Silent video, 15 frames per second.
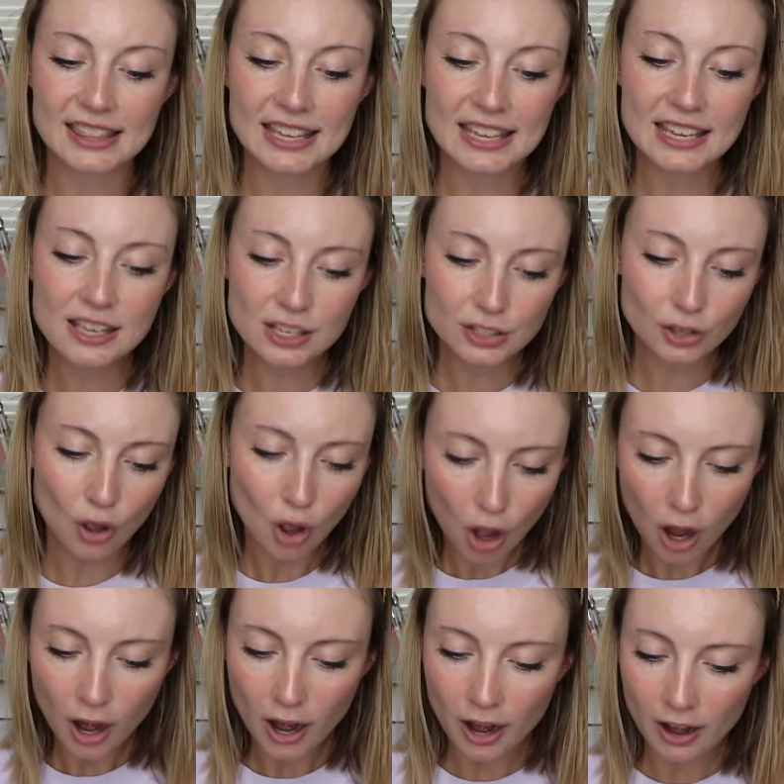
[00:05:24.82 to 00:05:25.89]
these
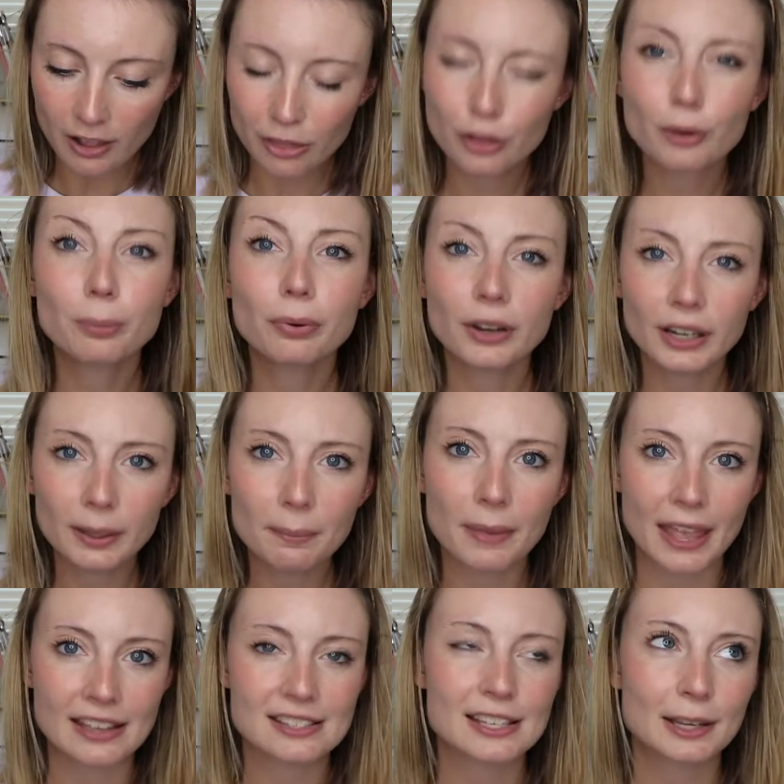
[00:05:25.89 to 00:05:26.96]
are, they're pretty
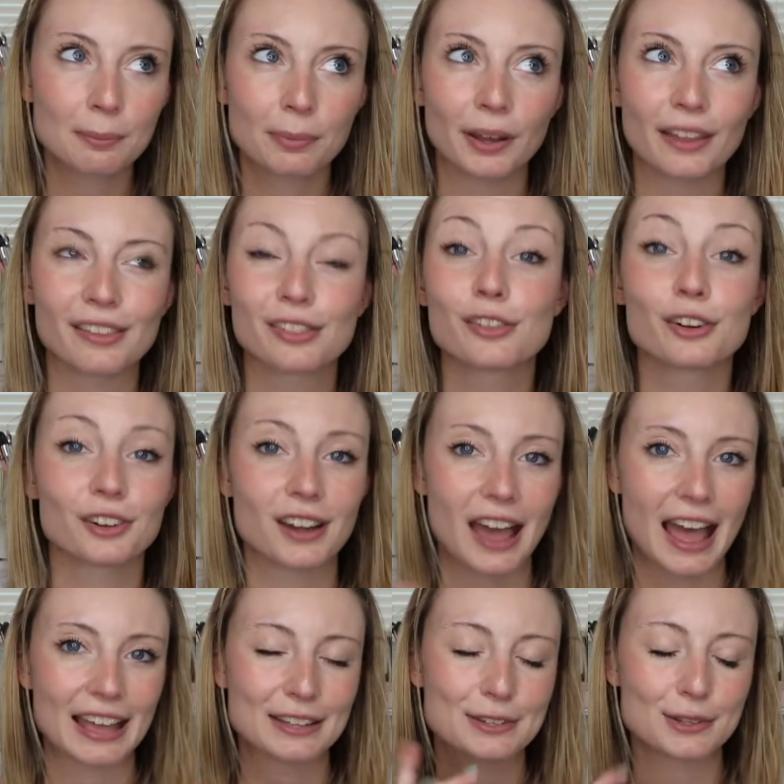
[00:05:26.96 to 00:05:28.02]
basic, but they're
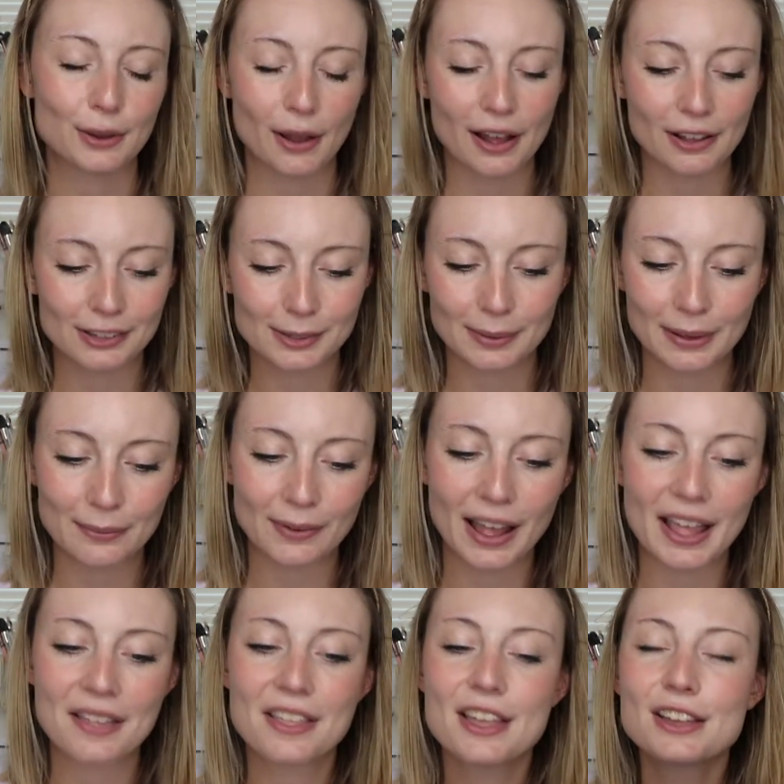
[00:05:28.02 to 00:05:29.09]
not. So I'll explain
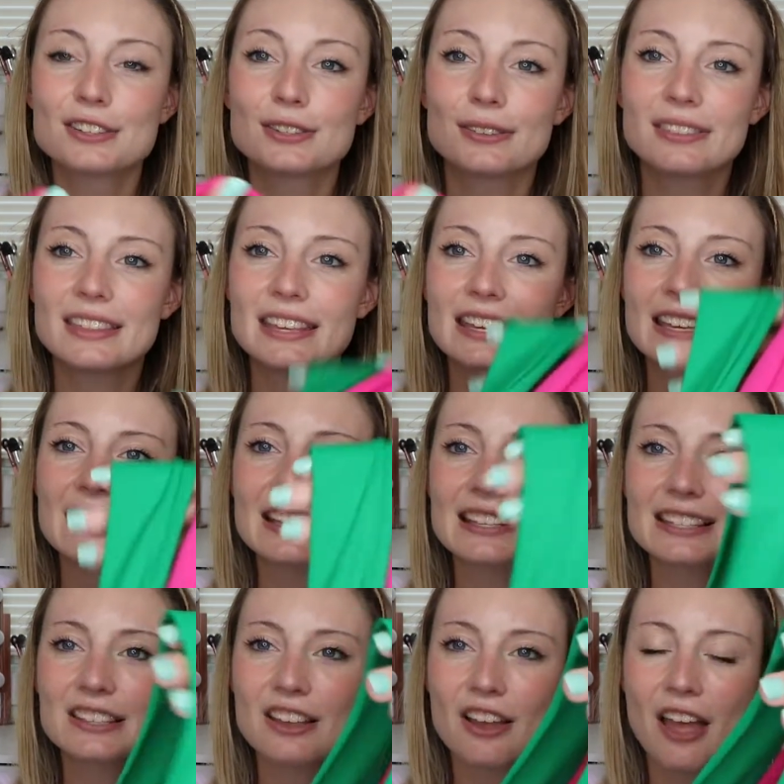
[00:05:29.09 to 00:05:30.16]
why. So
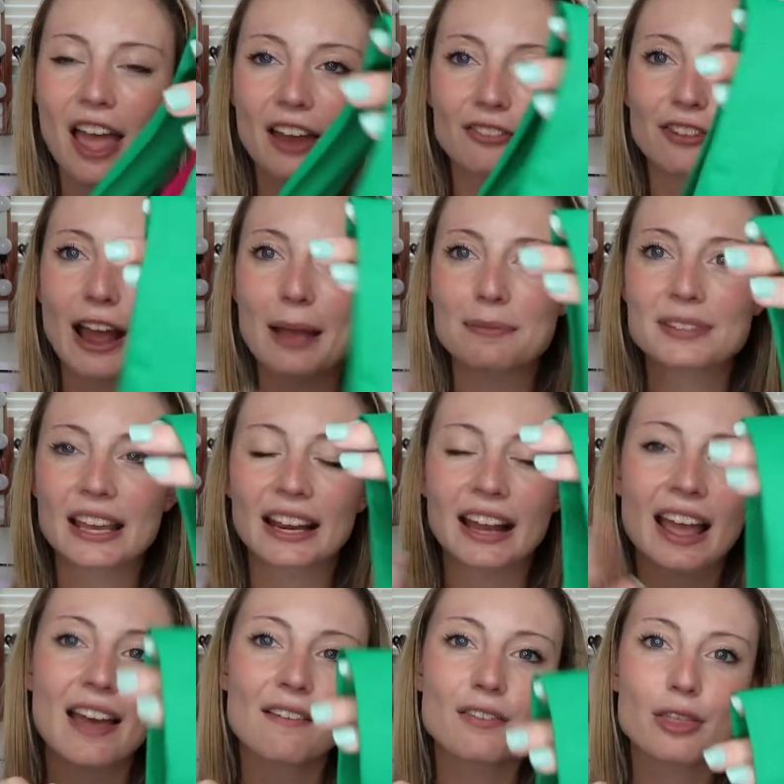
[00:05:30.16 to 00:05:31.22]
these head wraps, and I
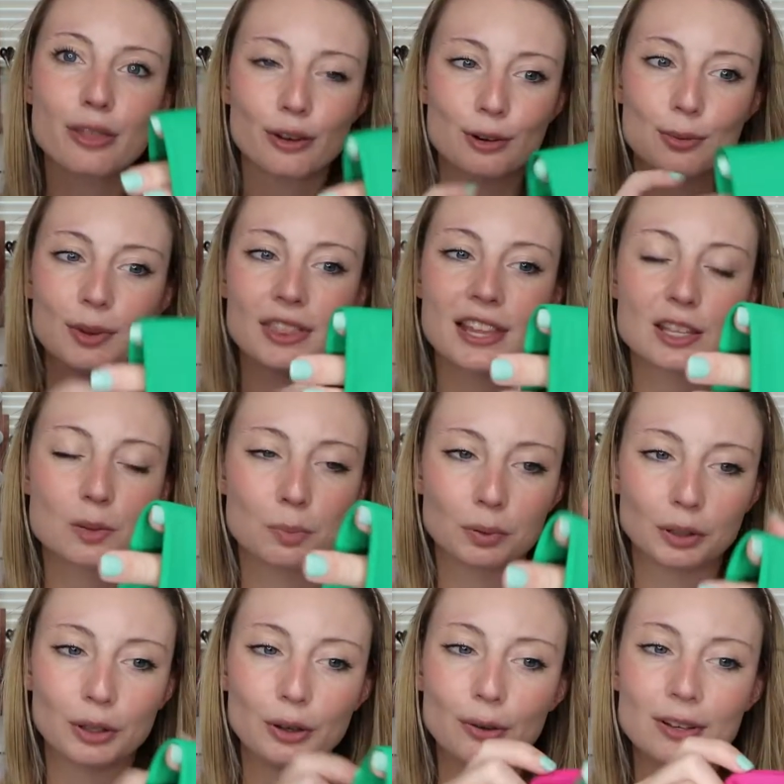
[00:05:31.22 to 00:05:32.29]
have a third one that's
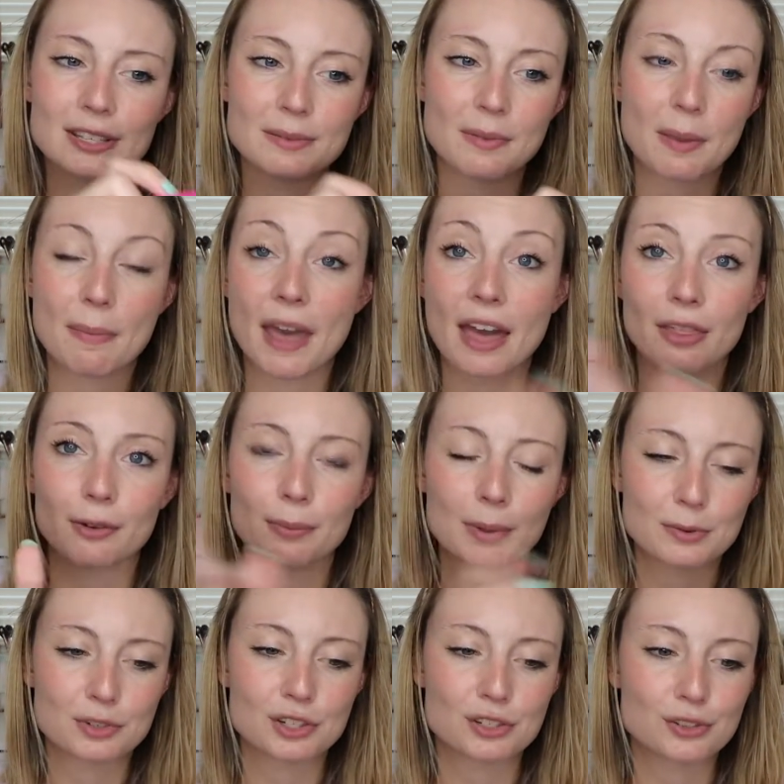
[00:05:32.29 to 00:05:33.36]
blue. It's in my bathroom. I
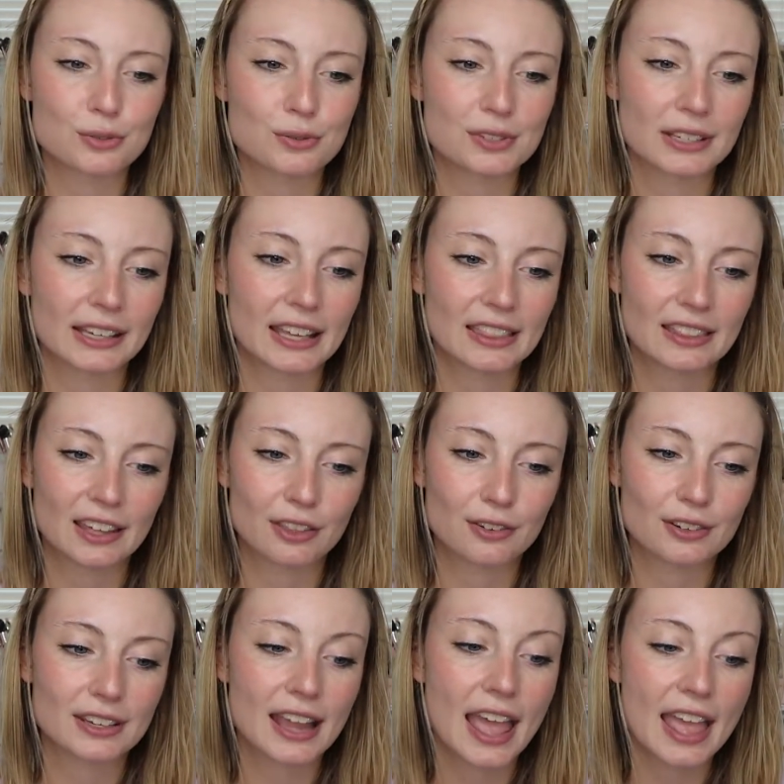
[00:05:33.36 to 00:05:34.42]
was just using it the other
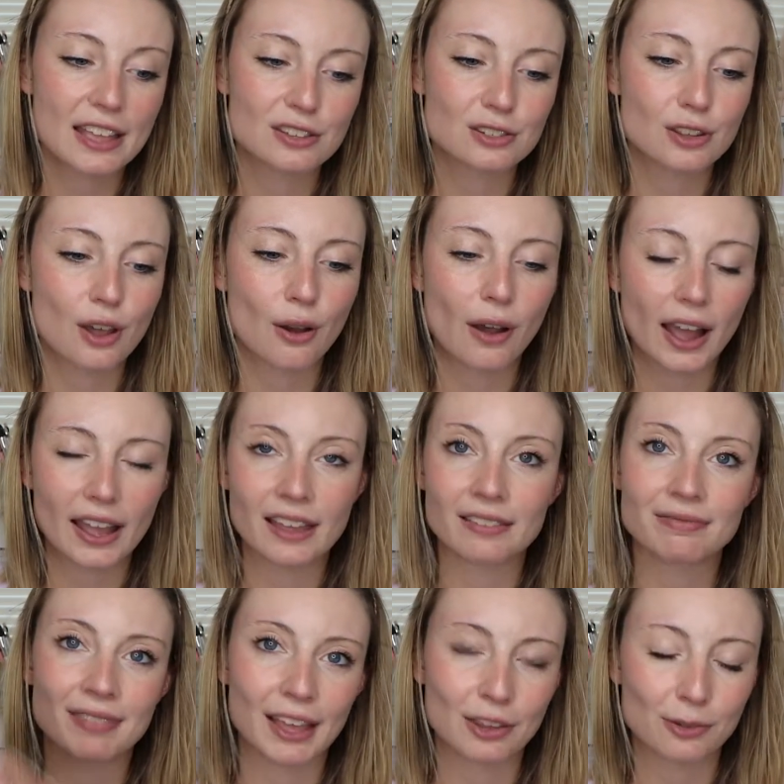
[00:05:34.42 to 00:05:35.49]
day. So I,
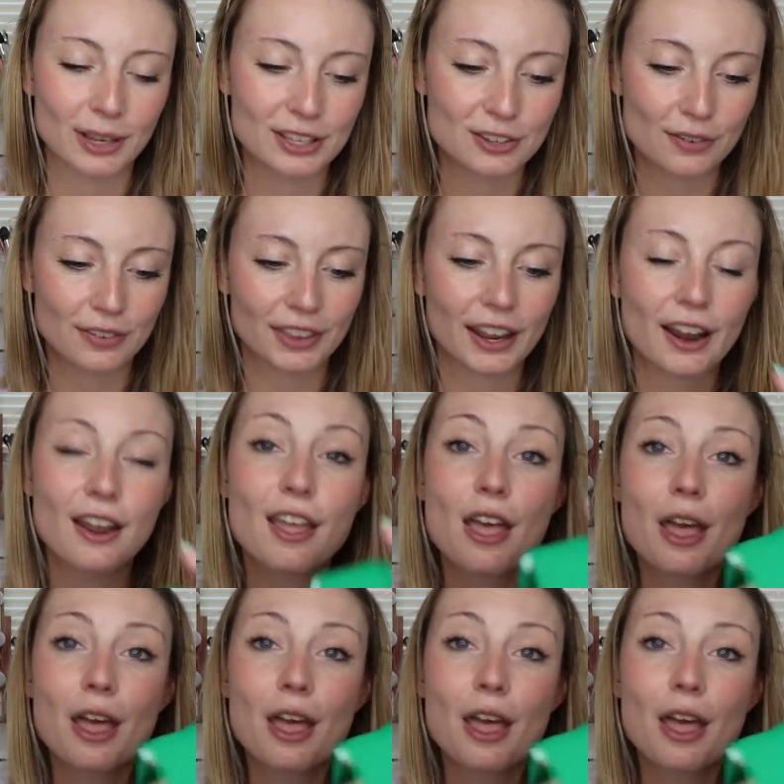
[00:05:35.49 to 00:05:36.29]
that's why it's over there.